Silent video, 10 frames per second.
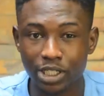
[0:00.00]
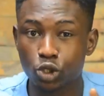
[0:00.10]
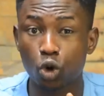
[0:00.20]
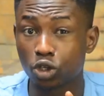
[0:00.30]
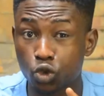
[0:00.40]
He
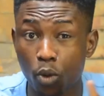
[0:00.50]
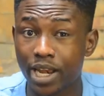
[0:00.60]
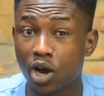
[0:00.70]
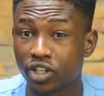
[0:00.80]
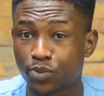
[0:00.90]
sold so
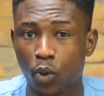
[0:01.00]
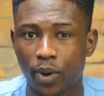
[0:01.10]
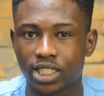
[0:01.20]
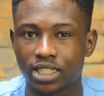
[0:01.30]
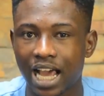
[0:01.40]
many of his
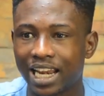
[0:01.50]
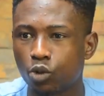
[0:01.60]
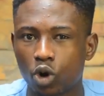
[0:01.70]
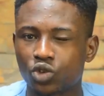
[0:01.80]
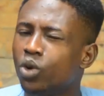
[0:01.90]
properties and he
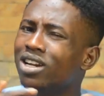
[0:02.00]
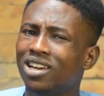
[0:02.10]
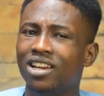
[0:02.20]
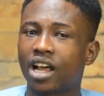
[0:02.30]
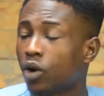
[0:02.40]
was really,
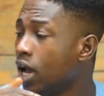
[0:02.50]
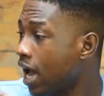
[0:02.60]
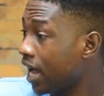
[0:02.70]
really down.